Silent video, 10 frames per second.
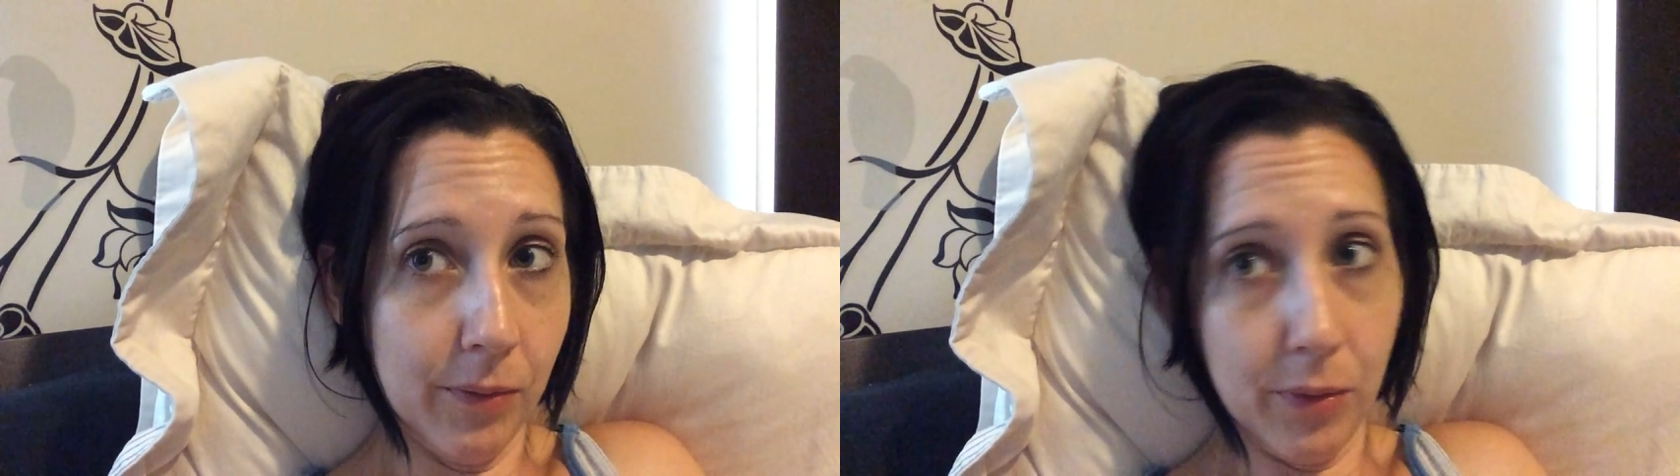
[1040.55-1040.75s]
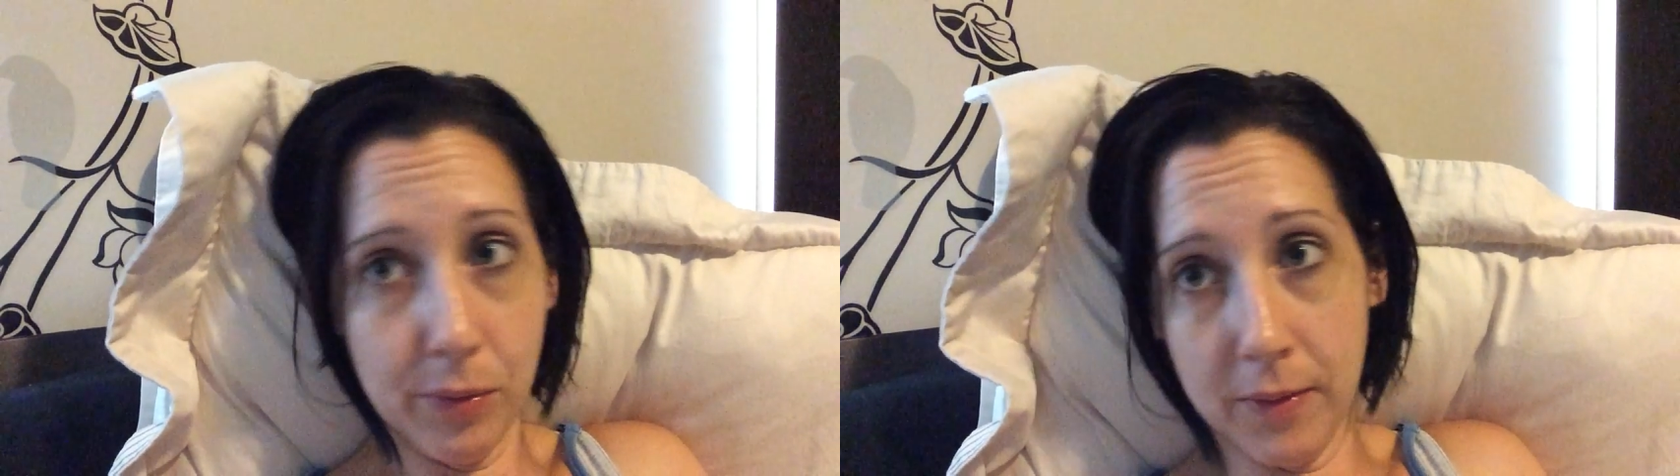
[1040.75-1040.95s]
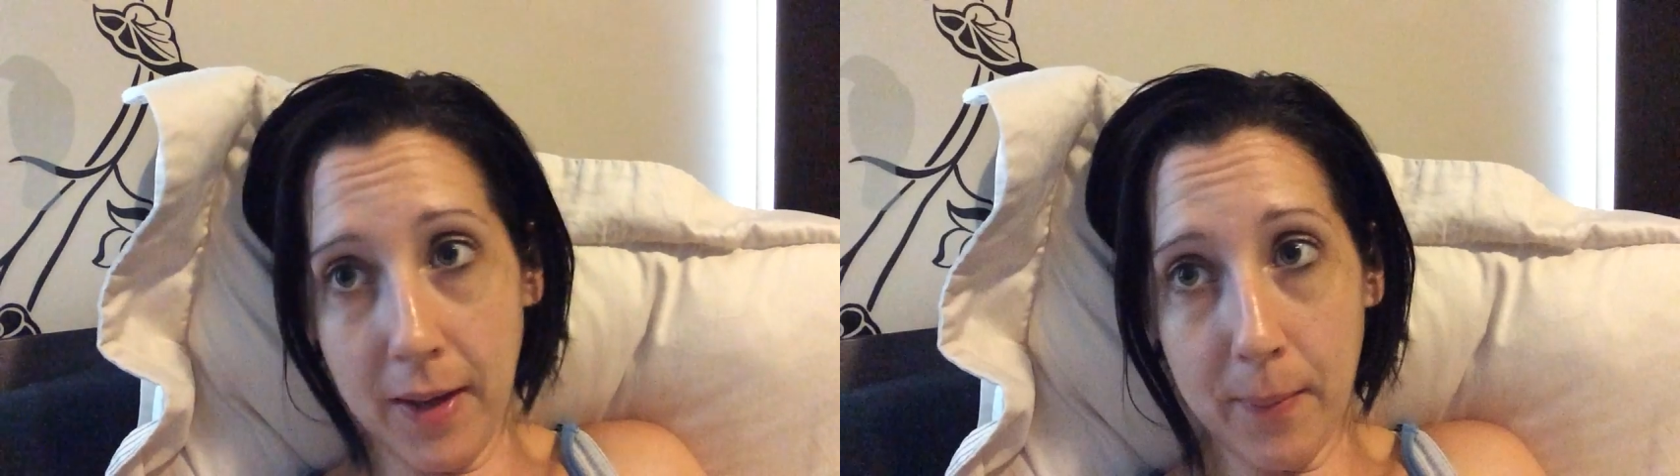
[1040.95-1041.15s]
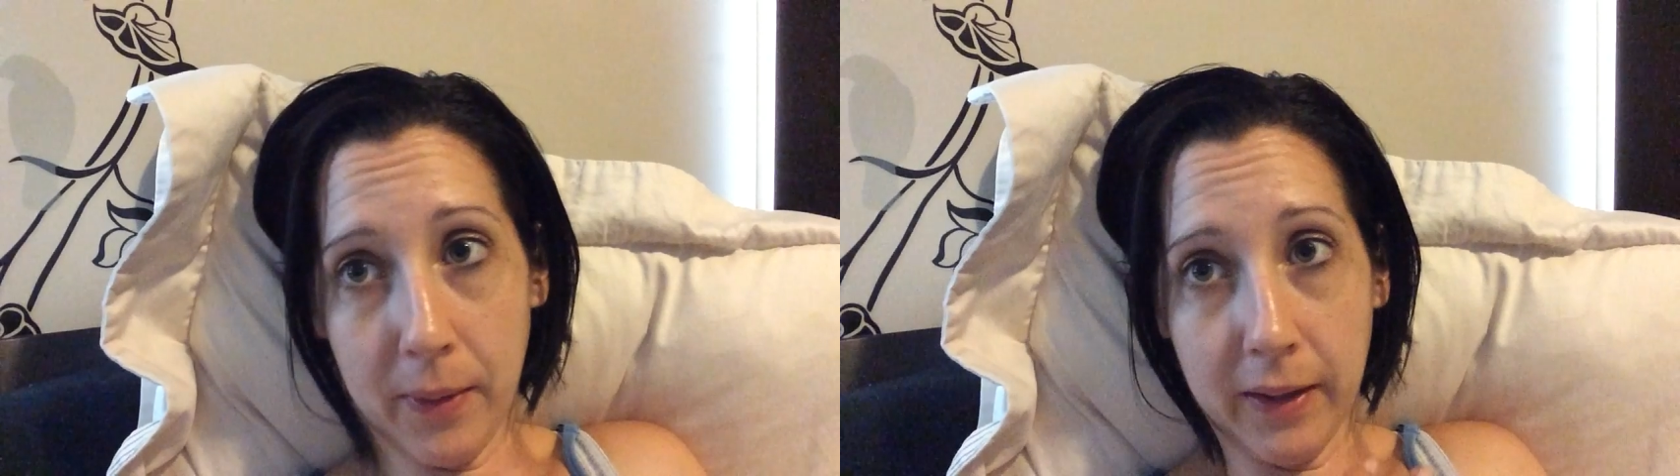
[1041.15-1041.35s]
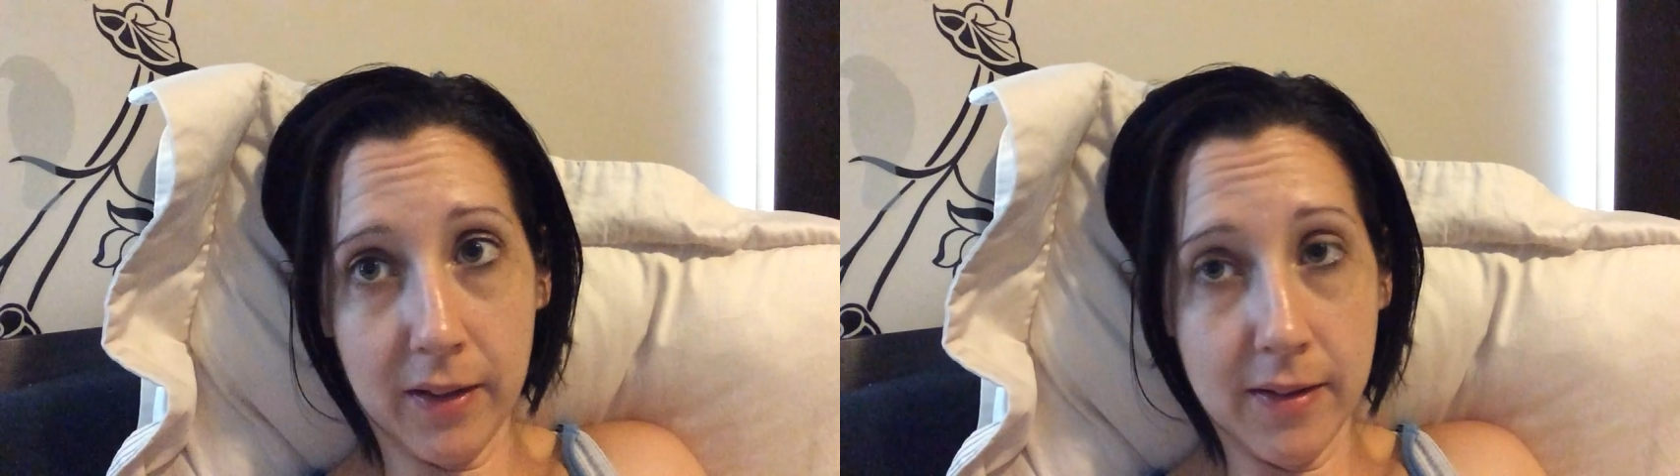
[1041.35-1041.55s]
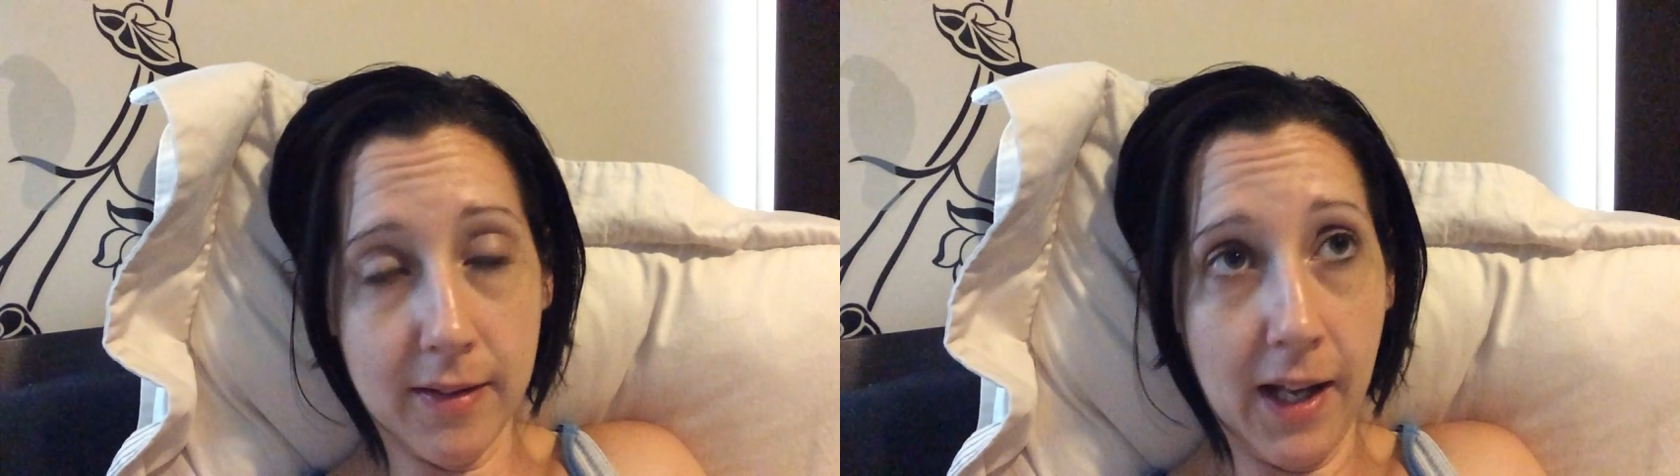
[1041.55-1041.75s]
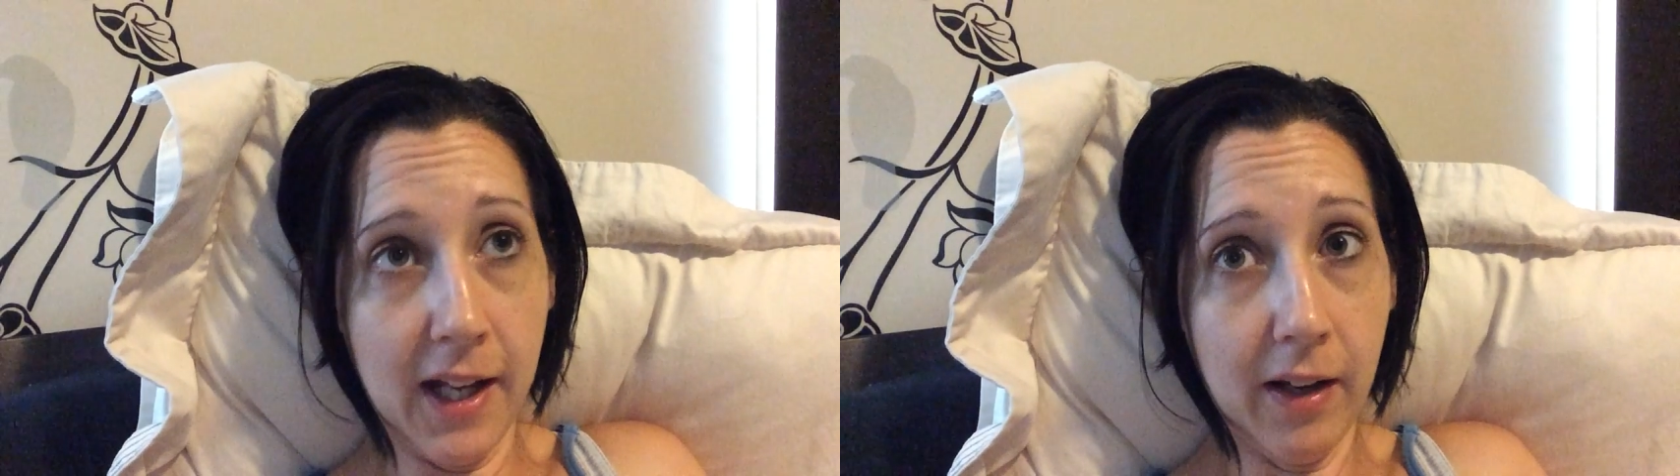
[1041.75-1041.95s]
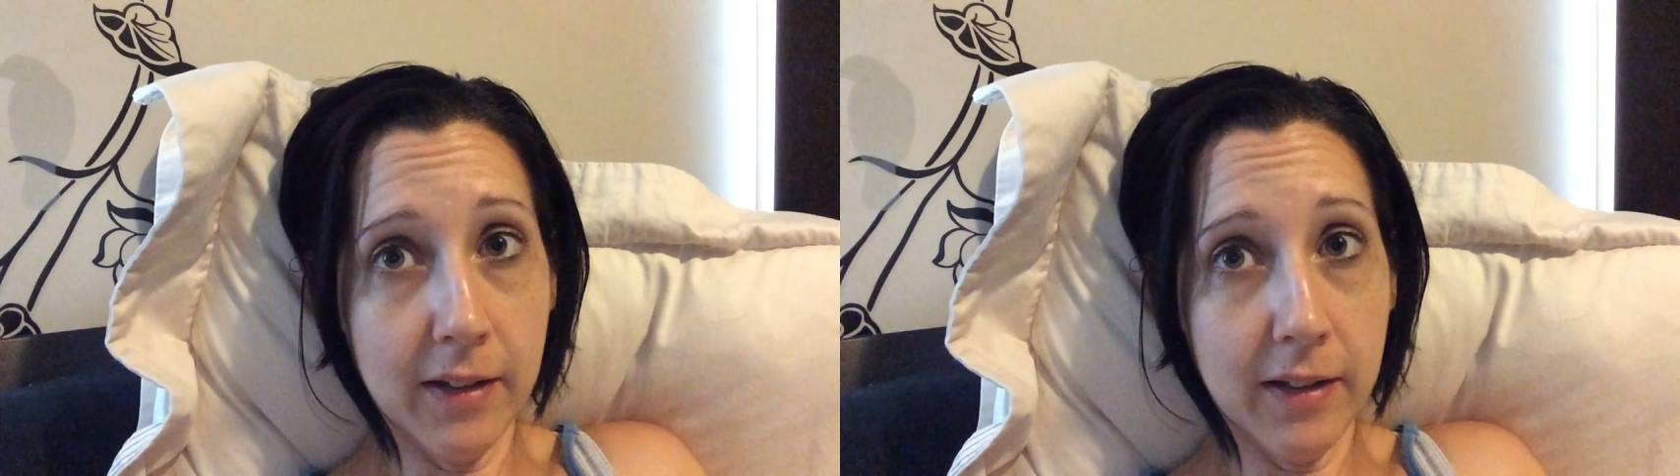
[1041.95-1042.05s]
through that pregnancy.